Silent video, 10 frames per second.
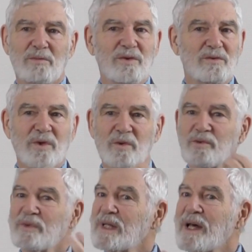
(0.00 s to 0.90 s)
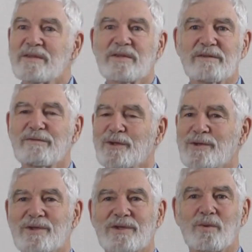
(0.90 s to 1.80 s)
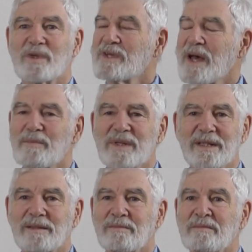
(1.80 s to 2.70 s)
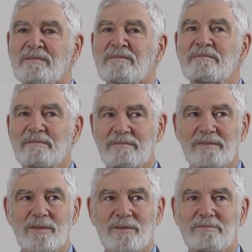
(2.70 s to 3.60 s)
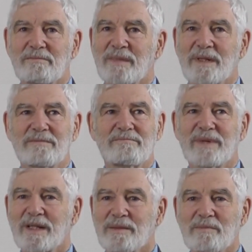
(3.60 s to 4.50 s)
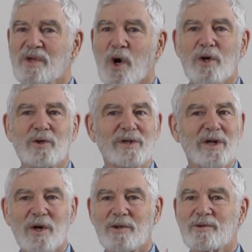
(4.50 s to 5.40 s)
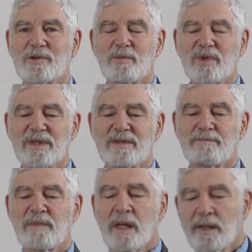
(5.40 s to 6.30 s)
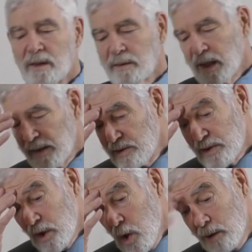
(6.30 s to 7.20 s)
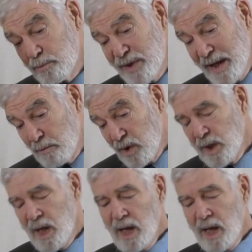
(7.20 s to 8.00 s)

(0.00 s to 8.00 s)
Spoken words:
You don't realize at first what's happening. It becomes harder and harder to breathe. No, that's a long preamble.